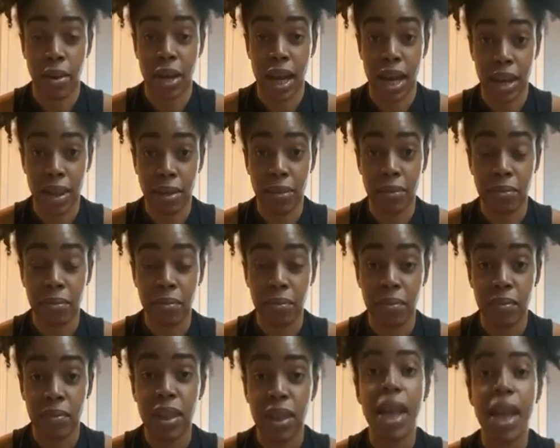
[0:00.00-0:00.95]
okay?
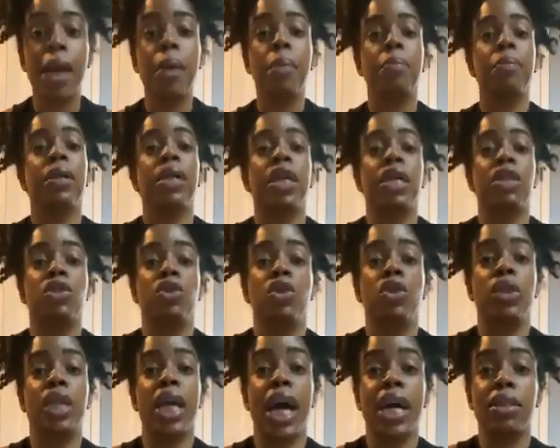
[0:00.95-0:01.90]
Because
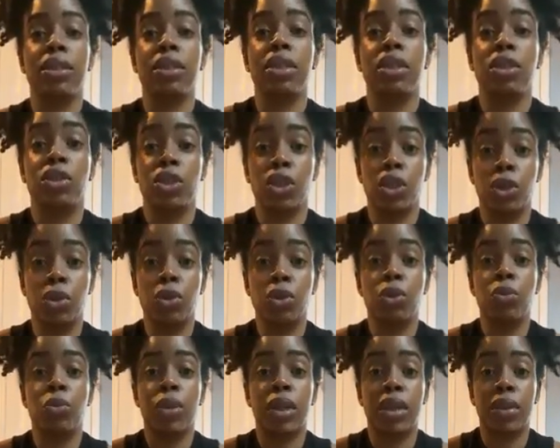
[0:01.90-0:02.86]
you got to
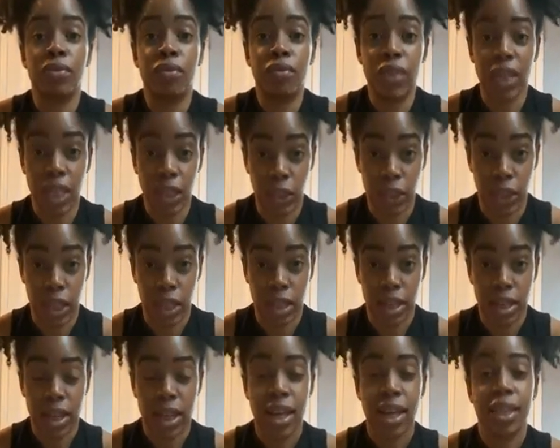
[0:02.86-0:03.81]
choose with
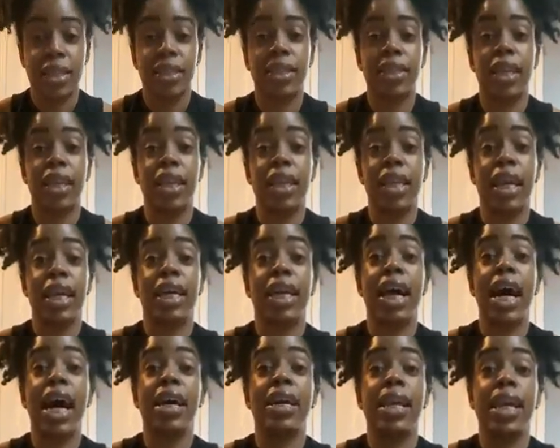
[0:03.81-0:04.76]
conviction to let
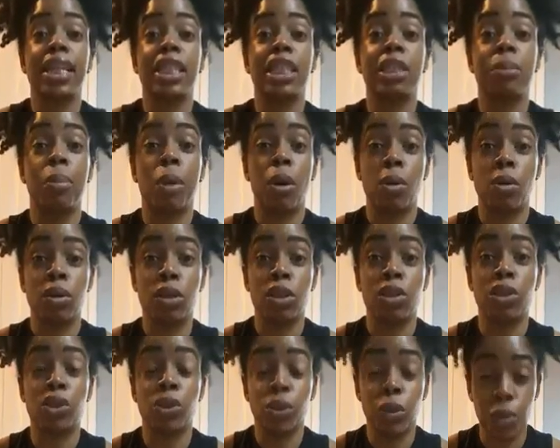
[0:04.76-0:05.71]
God expose
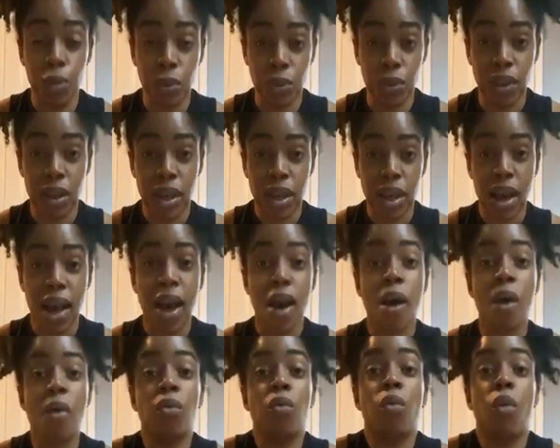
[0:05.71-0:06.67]
the truth
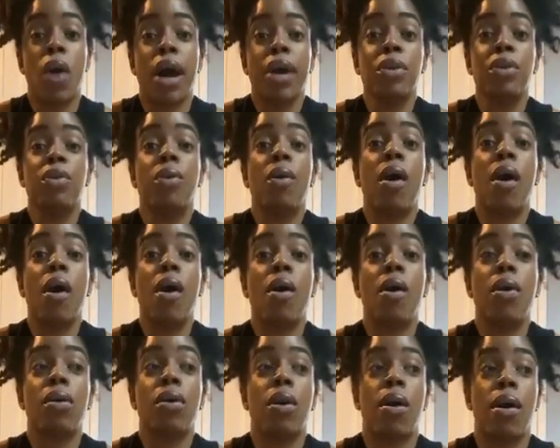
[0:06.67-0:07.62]
of why you
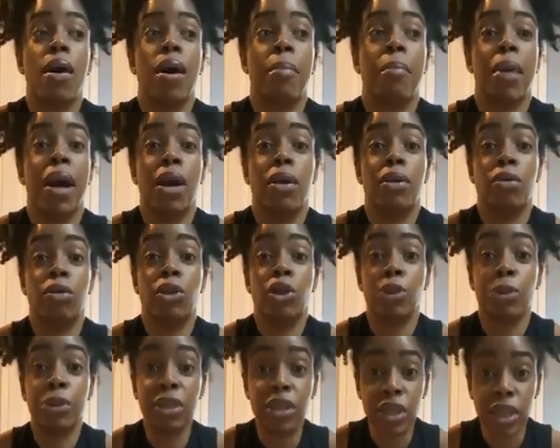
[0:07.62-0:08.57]
all are
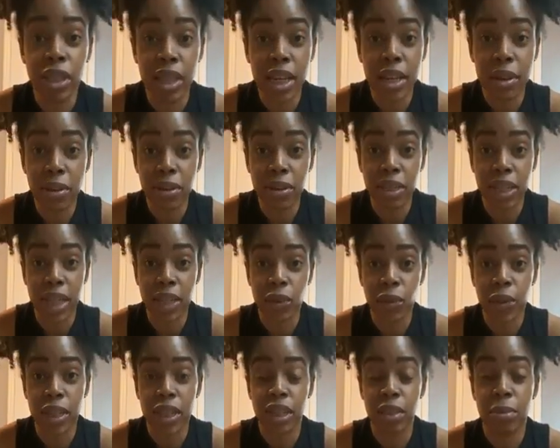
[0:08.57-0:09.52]
malnutrition in your
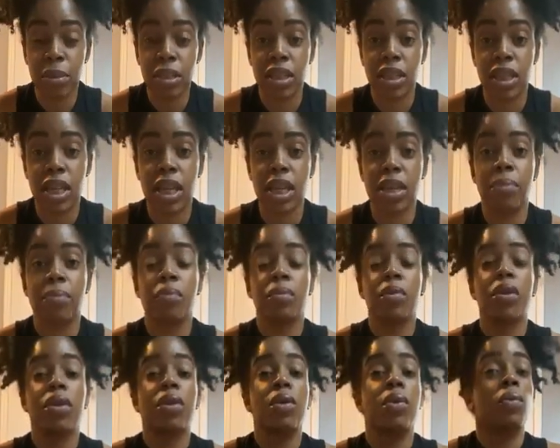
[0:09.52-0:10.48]
sexual intimacy,
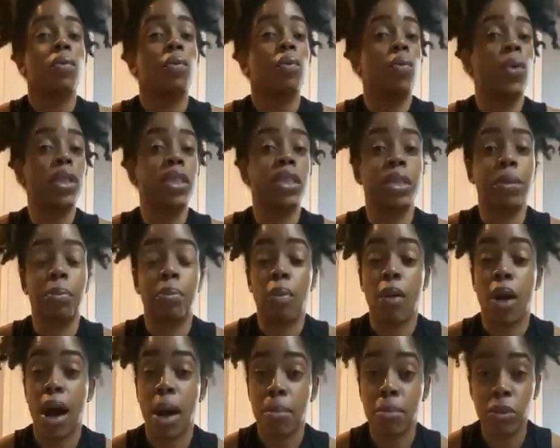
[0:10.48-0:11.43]
what's the
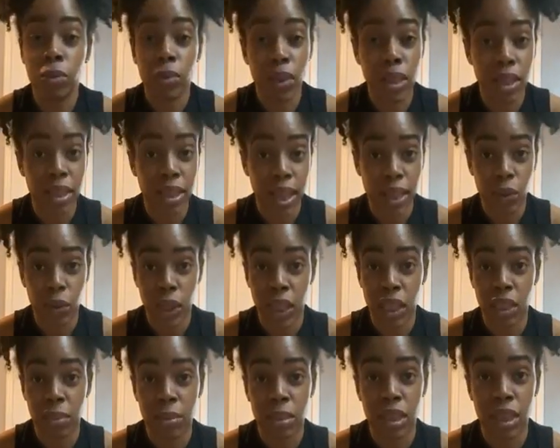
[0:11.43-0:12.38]
problems with the sexual
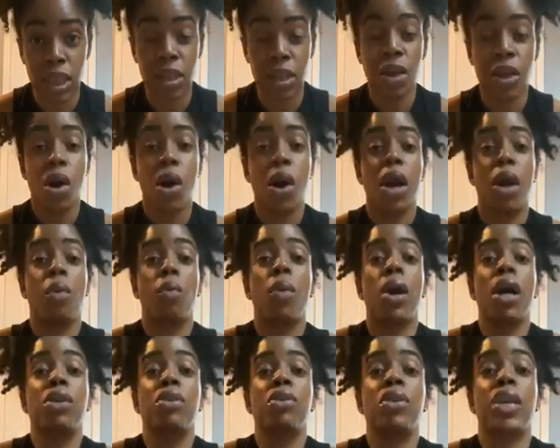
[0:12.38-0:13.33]
intimacy, and
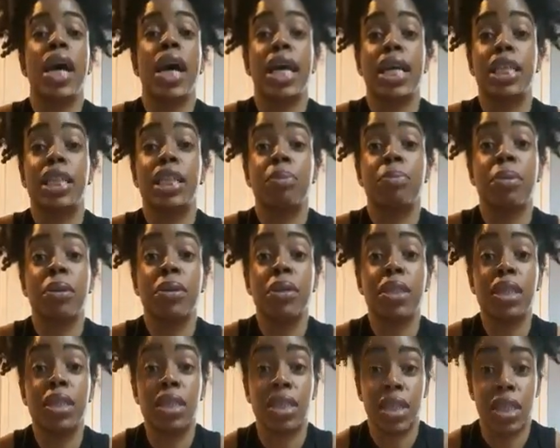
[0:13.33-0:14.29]
why you're not
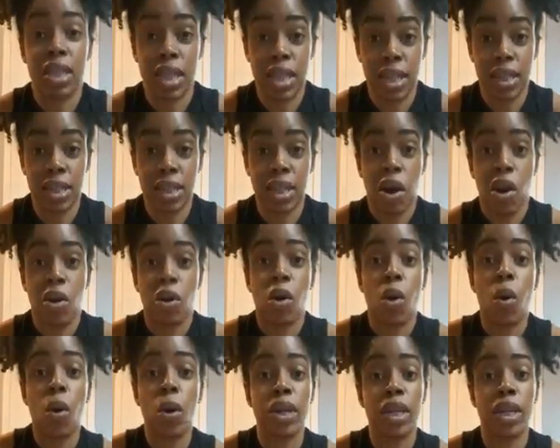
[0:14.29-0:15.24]
experiencing it
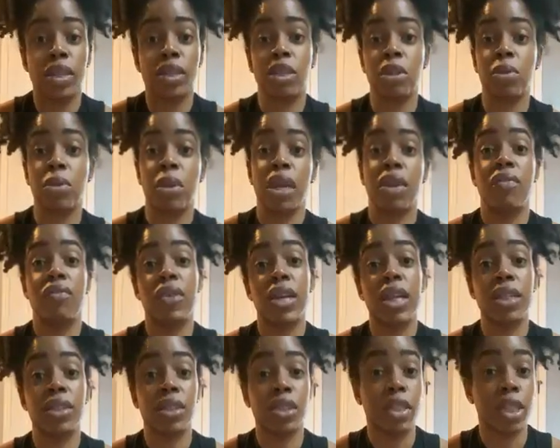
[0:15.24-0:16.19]
according to
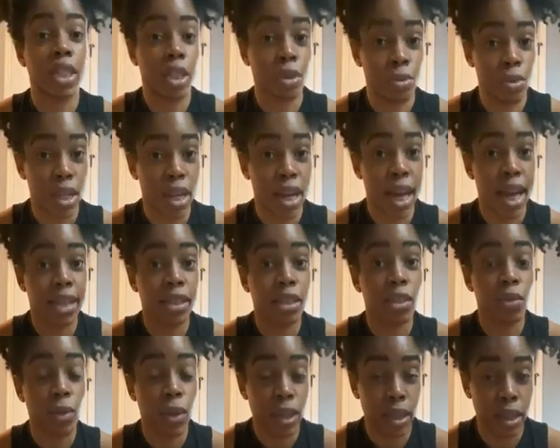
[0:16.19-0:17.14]
Ephesians
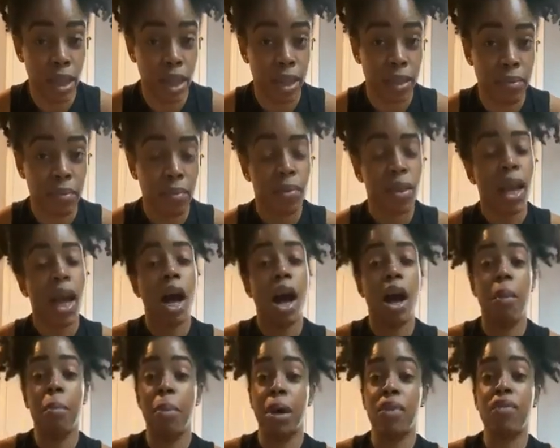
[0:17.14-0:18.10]
3:20,
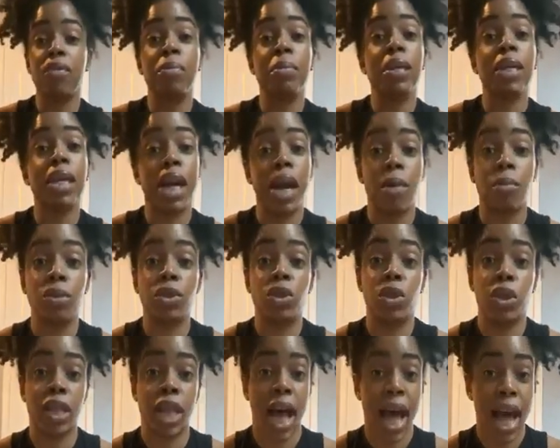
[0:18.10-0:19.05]
above and beyond what
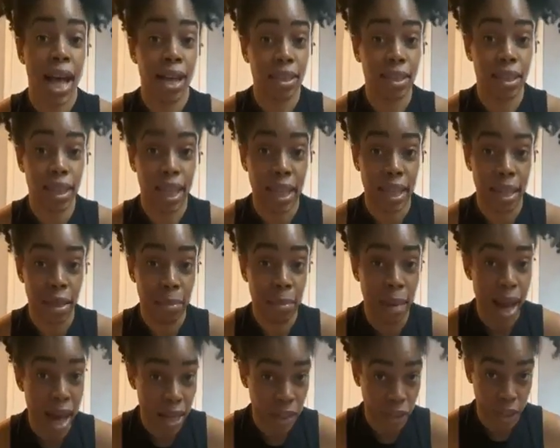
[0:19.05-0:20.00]
you can ask, think, and
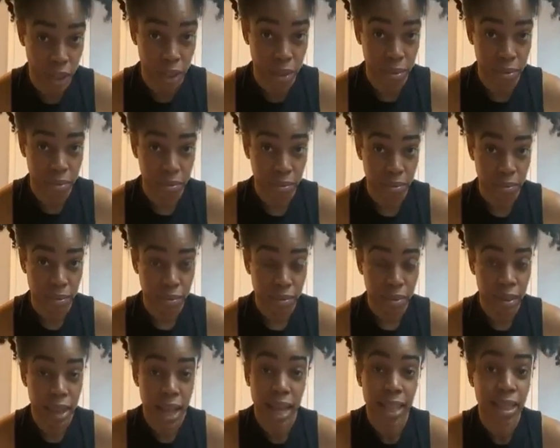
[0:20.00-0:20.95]
imagine.
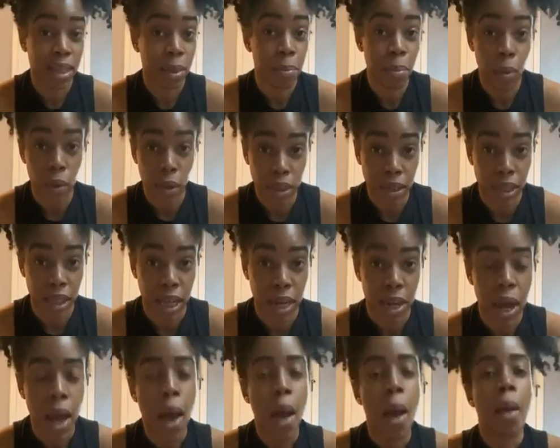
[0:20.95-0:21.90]
That's important
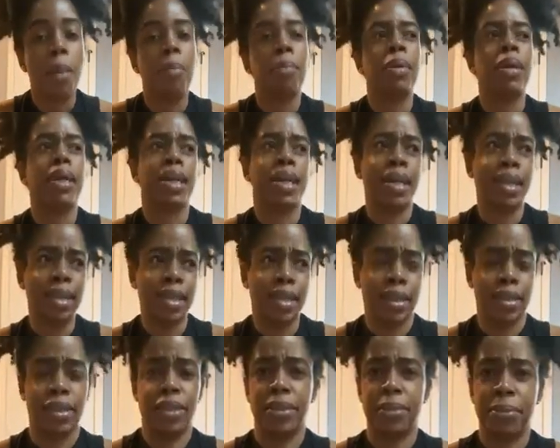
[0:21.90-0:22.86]

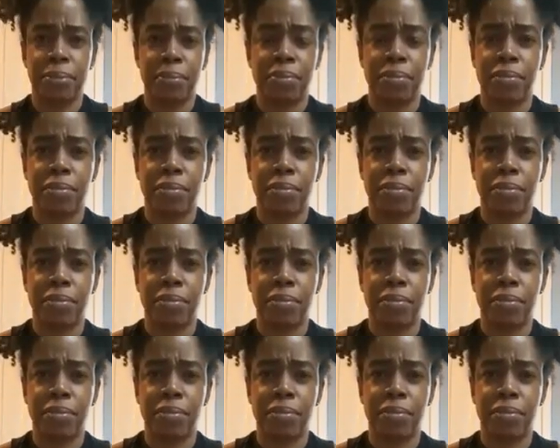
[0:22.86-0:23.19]
because